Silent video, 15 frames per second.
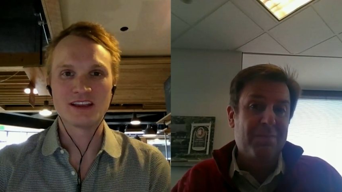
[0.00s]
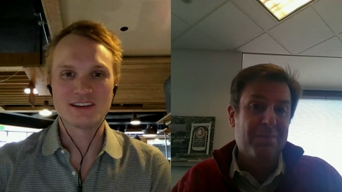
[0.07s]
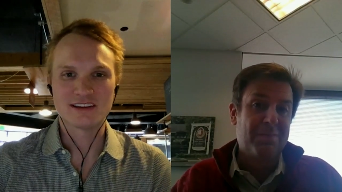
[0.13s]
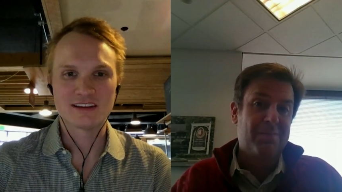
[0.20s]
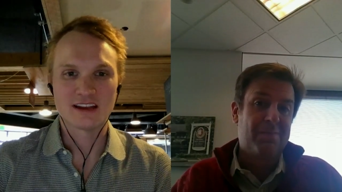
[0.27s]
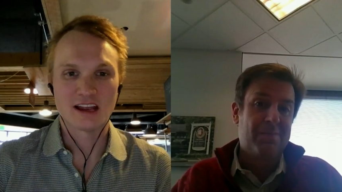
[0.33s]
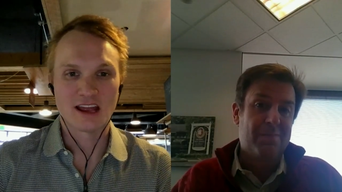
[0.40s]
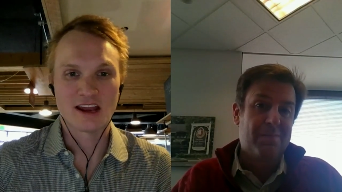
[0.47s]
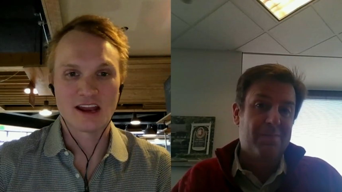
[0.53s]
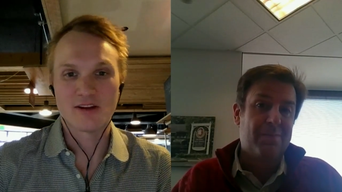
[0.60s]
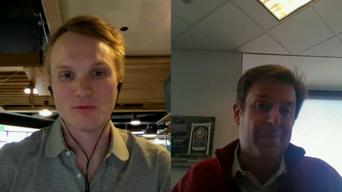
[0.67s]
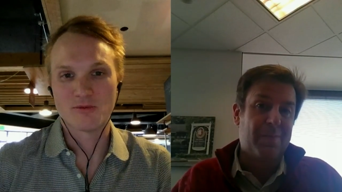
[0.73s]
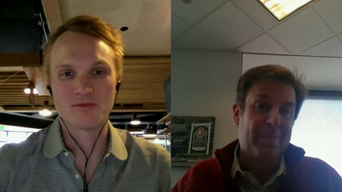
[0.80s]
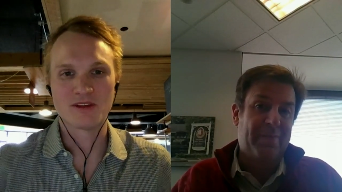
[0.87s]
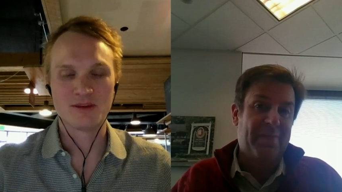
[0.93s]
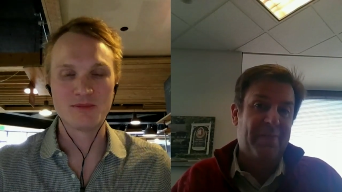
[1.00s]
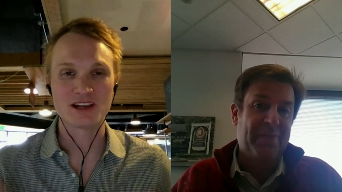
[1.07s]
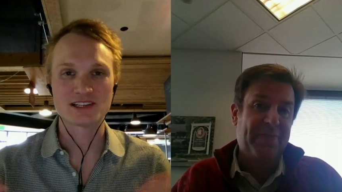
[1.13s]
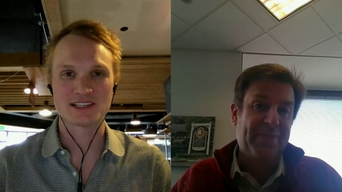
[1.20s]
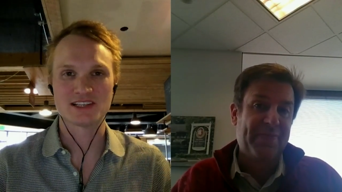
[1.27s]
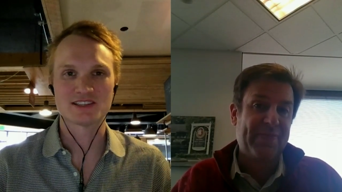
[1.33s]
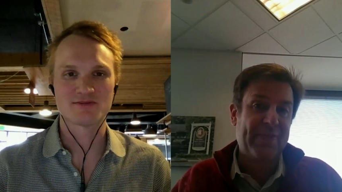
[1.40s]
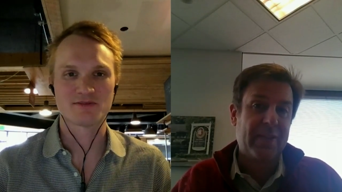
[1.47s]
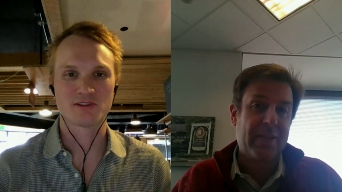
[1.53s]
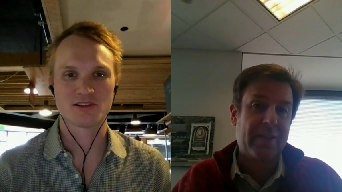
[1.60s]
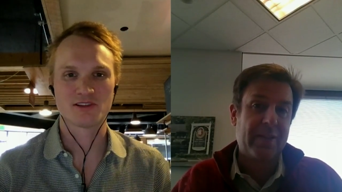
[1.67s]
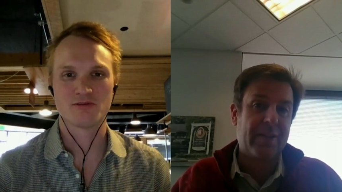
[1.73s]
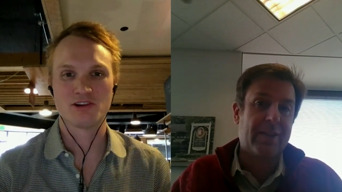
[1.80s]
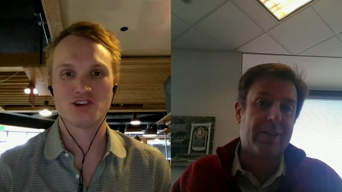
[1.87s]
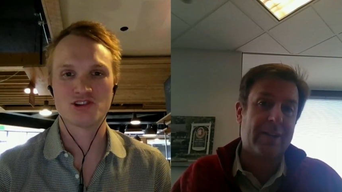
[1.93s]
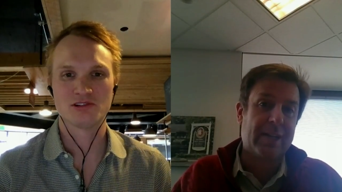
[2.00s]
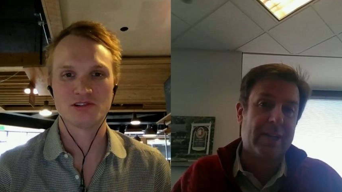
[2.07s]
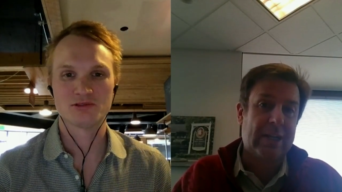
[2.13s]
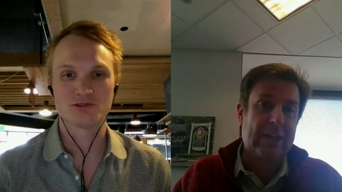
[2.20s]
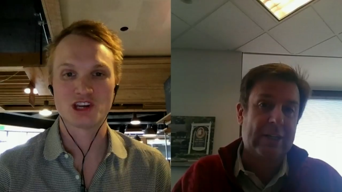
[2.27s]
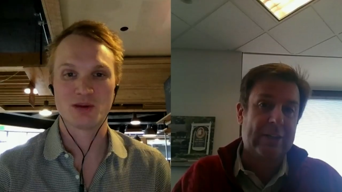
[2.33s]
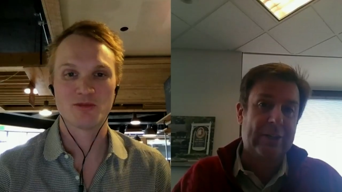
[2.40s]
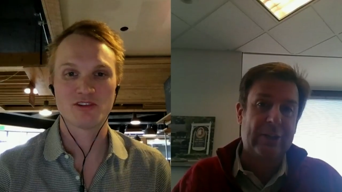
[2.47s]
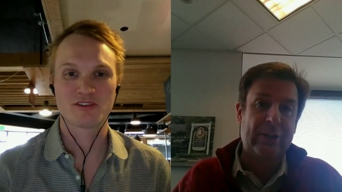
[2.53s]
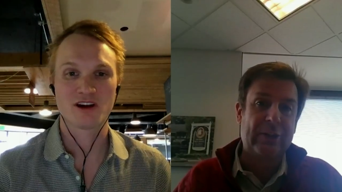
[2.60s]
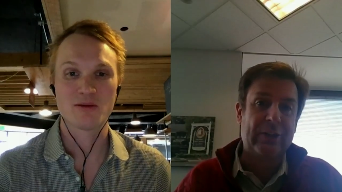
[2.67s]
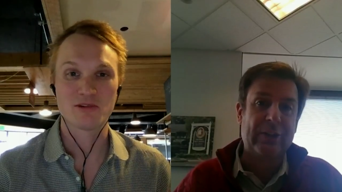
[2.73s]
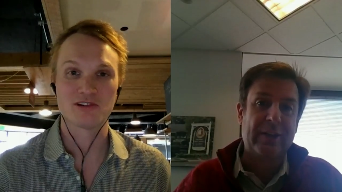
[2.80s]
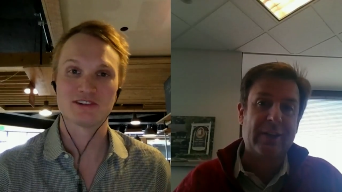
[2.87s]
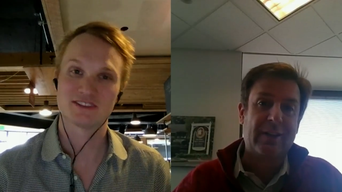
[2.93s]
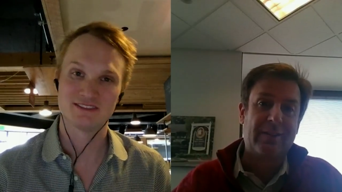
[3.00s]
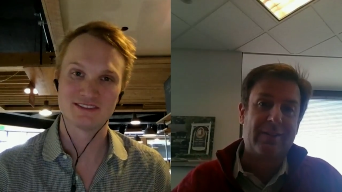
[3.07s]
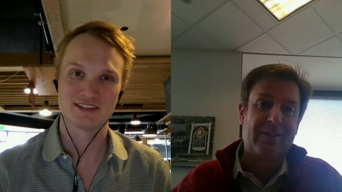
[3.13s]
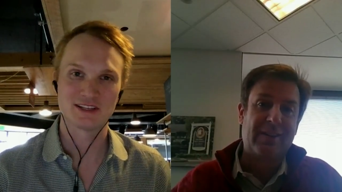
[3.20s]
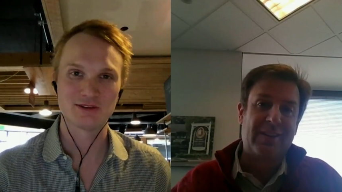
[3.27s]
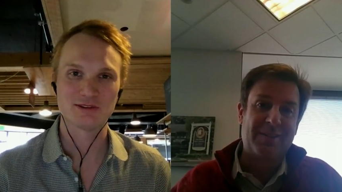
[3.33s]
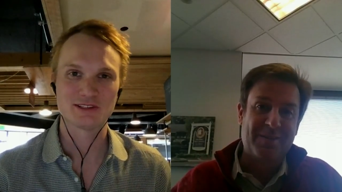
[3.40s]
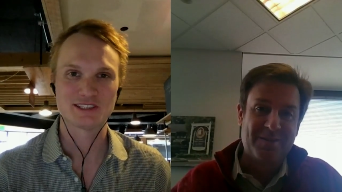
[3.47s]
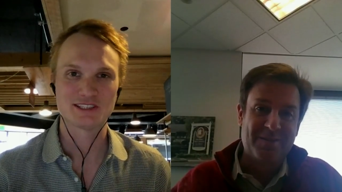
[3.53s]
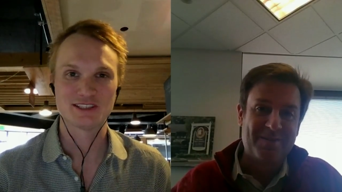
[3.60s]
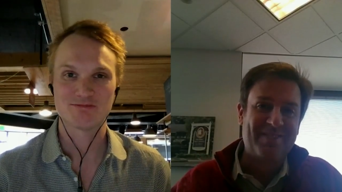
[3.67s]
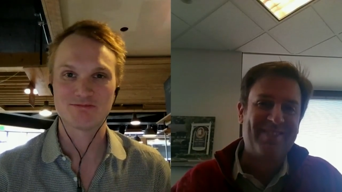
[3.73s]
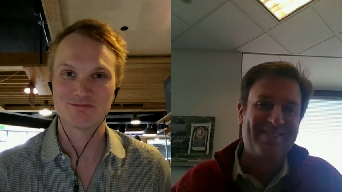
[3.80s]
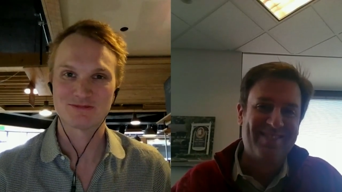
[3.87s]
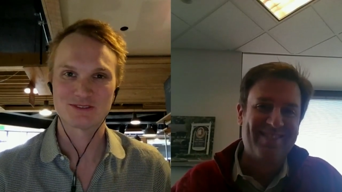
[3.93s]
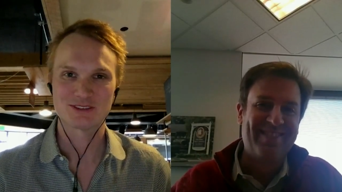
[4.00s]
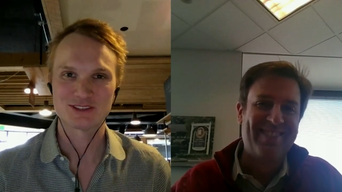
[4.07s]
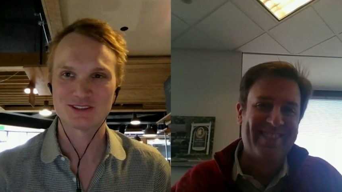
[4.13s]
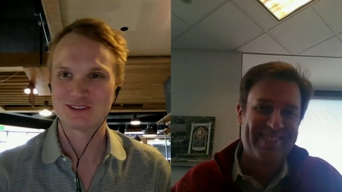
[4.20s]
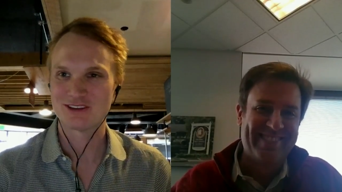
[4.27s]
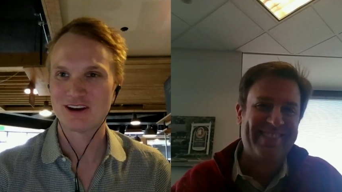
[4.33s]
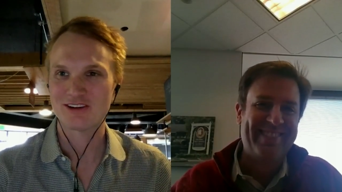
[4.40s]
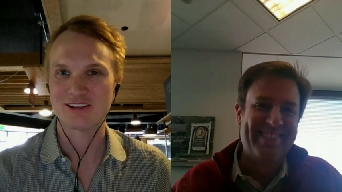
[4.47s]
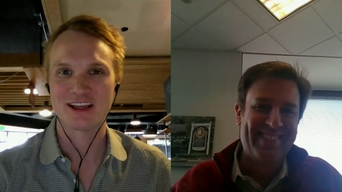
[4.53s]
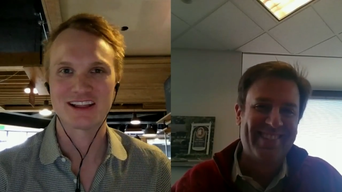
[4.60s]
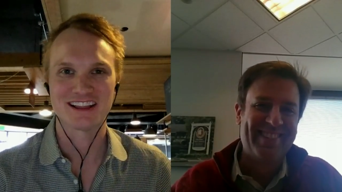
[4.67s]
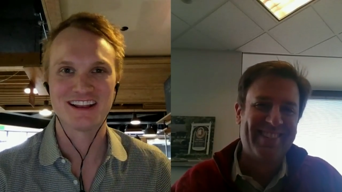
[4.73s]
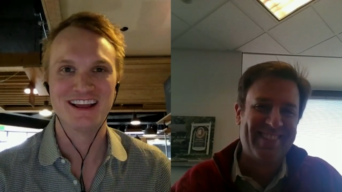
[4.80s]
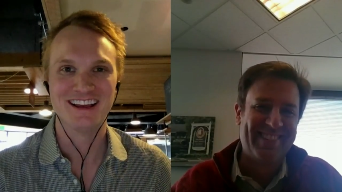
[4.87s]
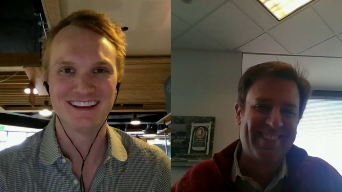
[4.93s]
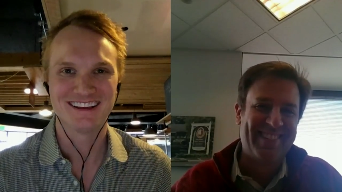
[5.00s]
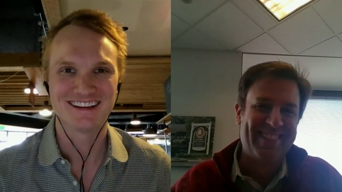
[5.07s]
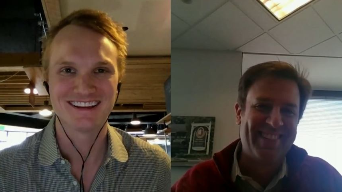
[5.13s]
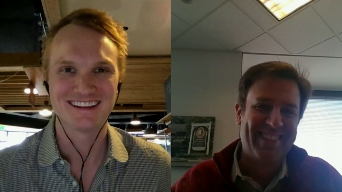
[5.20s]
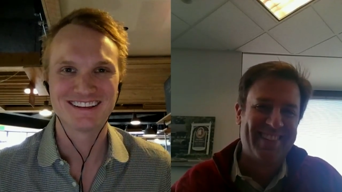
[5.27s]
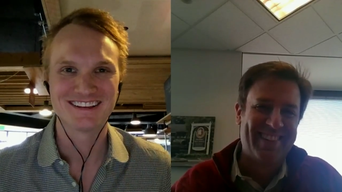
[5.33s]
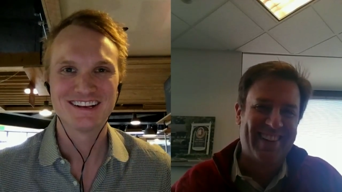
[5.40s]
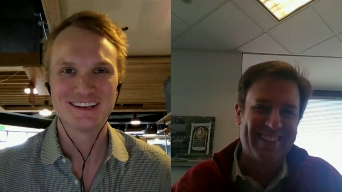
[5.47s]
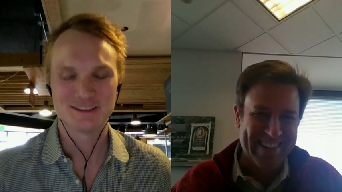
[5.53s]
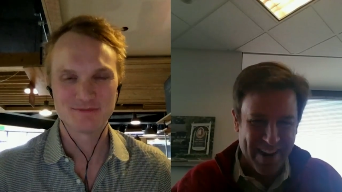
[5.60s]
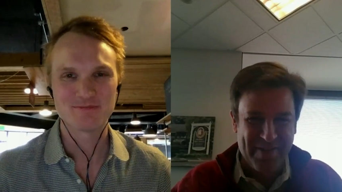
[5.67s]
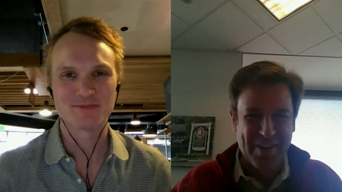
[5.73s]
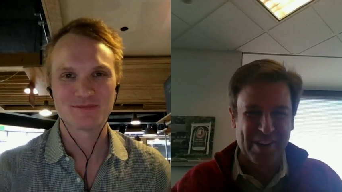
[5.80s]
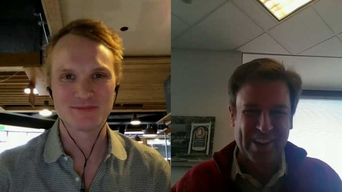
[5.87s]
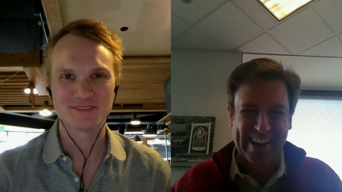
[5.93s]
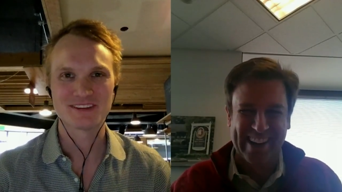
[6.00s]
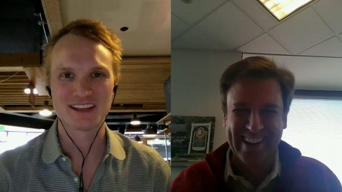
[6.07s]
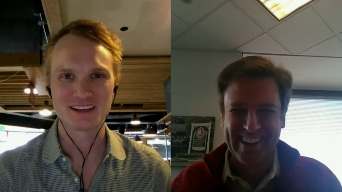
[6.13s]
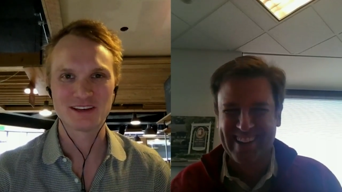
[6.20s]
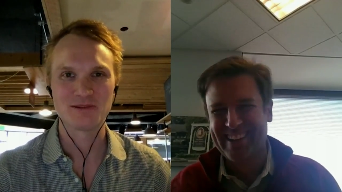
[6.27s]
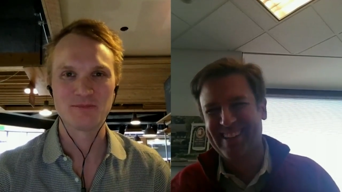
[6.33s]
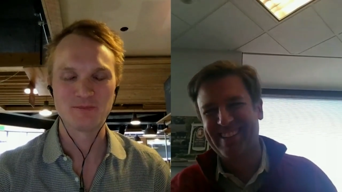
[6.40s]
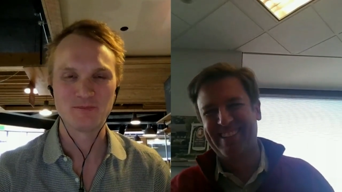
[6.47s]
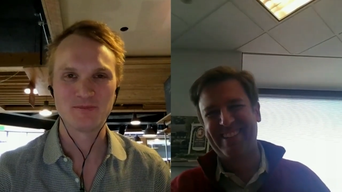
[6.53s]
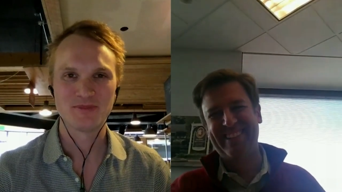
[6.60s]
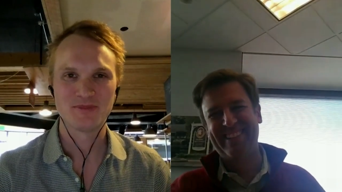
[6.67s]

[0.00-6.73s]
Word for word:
Speaker 1: Indeed. And it makes sense for the Regional Chamber of Commerce in St. Louis to start that then. Definitely. Thank you.